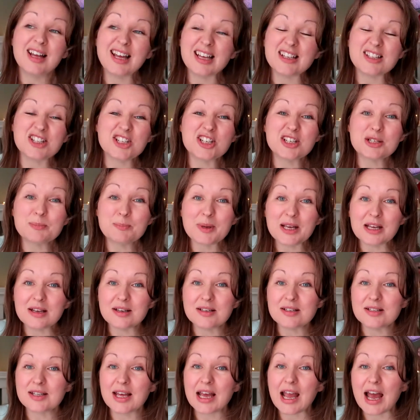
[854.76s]
It's just
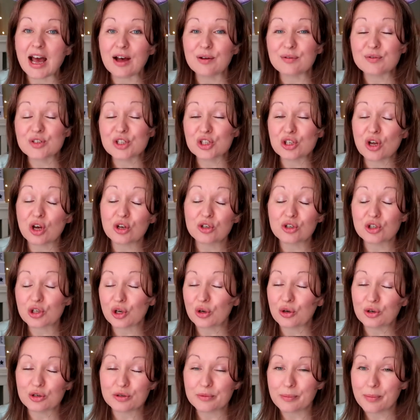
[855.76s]
because they have such
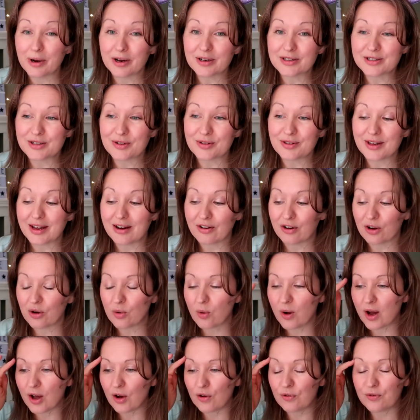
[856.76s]
good mugs on there, and
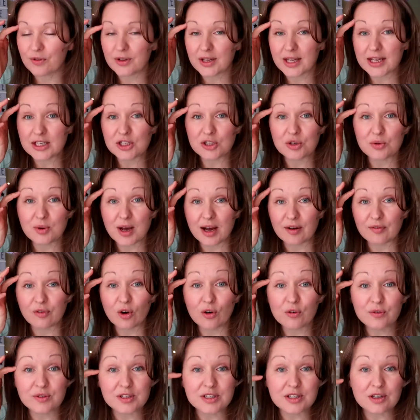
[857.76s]
quite often they do have
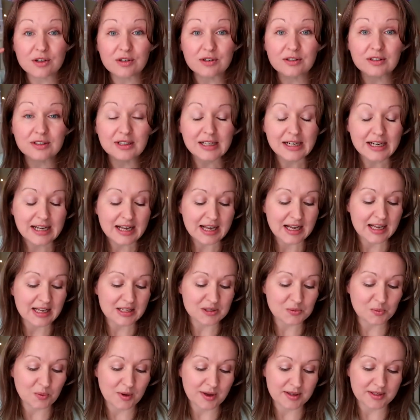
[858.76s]
offers on.
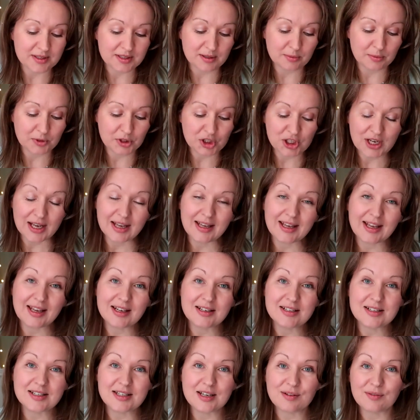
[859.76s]
It's worth double
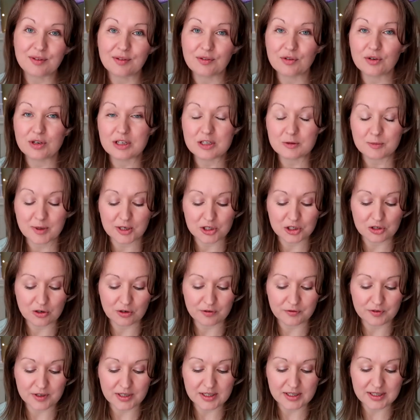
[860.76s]
checking to see if they've got any special
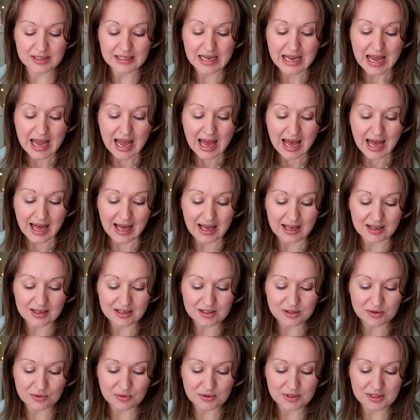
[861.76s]
offers.
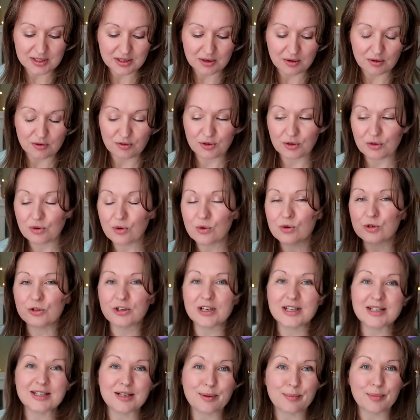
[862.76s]
And also, if you're
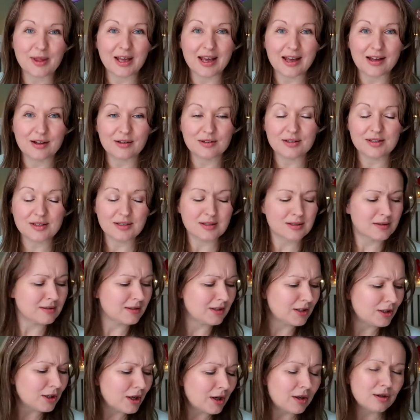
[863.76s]
ordering something else,
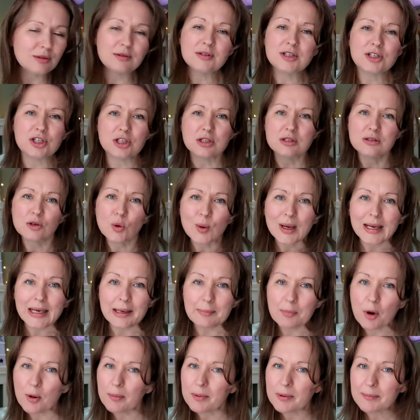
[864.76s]
you know, to just quickly
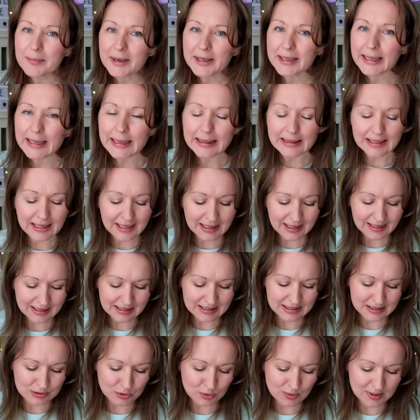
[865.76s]
pop a mug in there
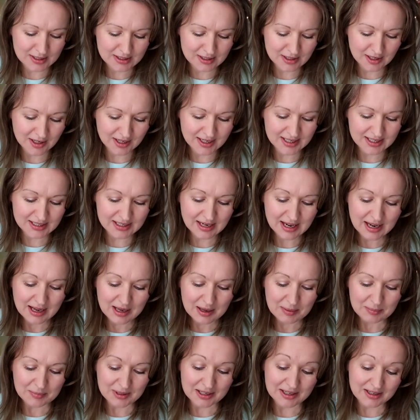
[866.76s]
is always nice,
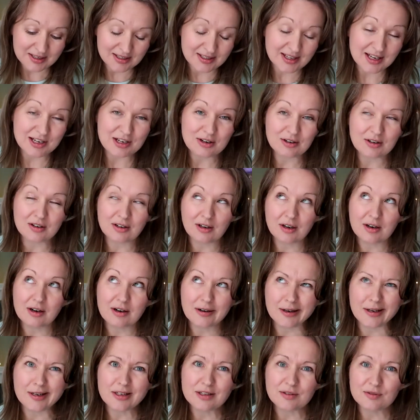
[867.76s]
because then you can
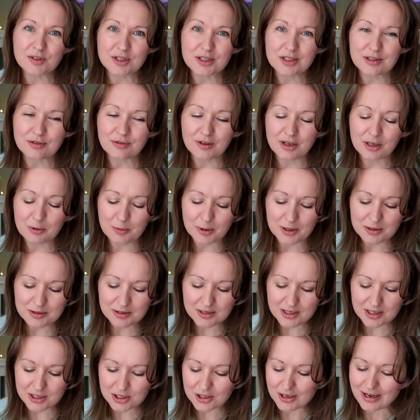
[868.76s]
kind of justify the
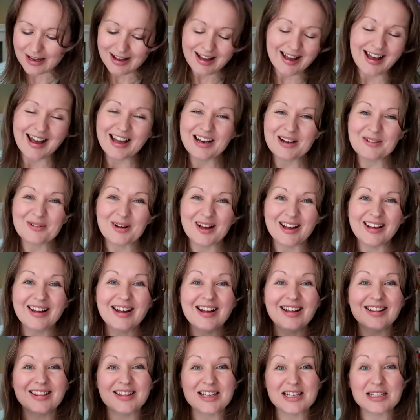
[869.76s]
postage. Anyway,
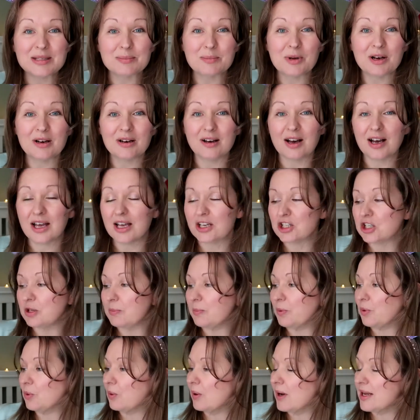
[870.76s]
this mug I actually
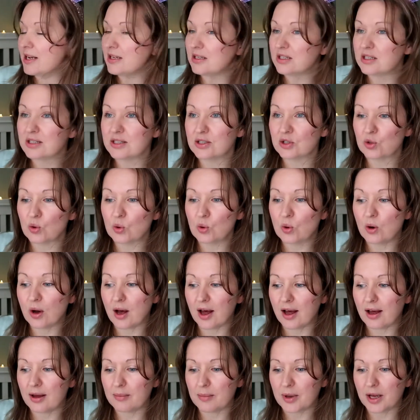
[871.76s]
bought in store
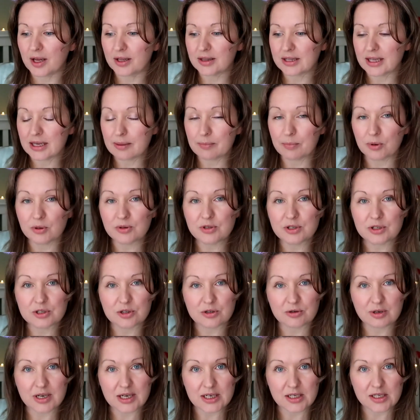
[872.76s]
at the Bond
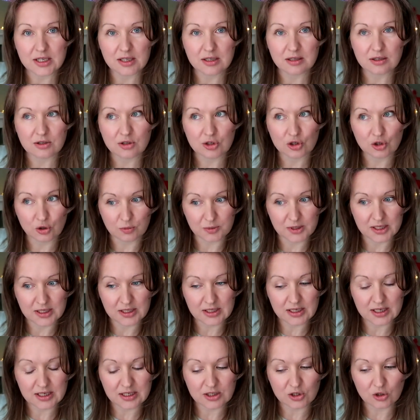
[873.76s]
Street Shop
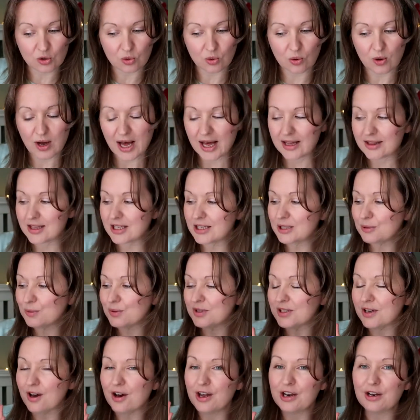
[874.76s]
Disney store, and this
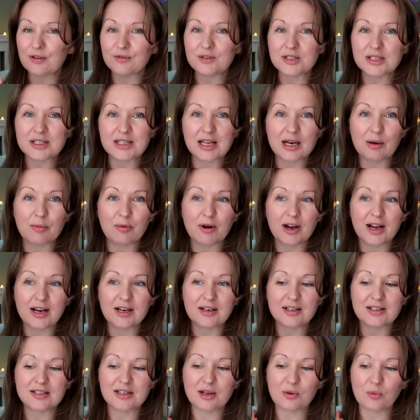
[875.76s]
was kind of to celebrate
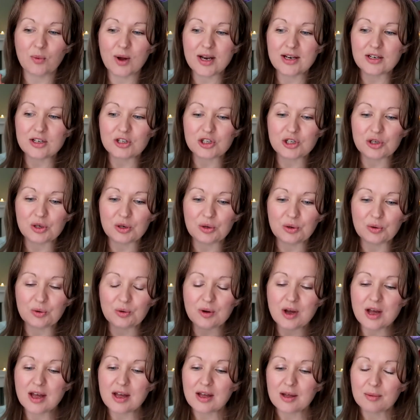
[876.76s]
because I went
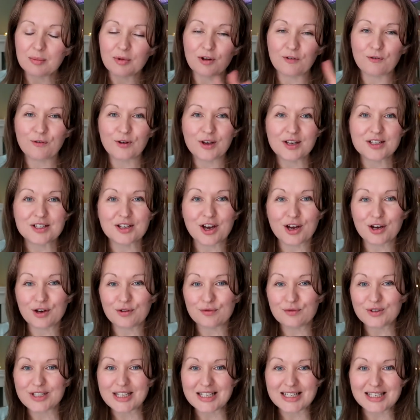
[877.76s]
to my first kind
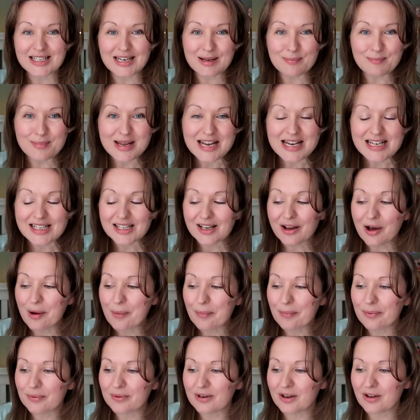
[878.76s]
of Disney
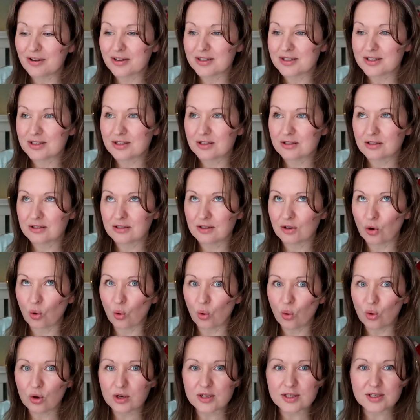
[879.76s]
meetup last
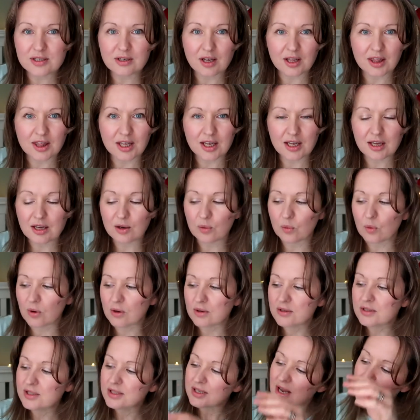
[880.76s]
August, I think it
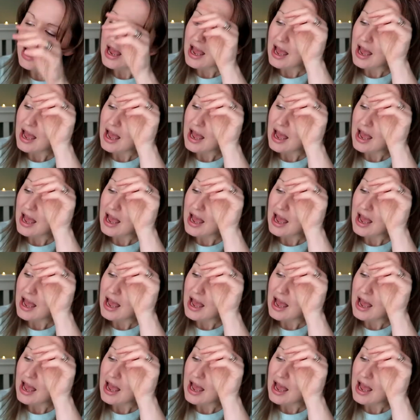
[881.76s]
was,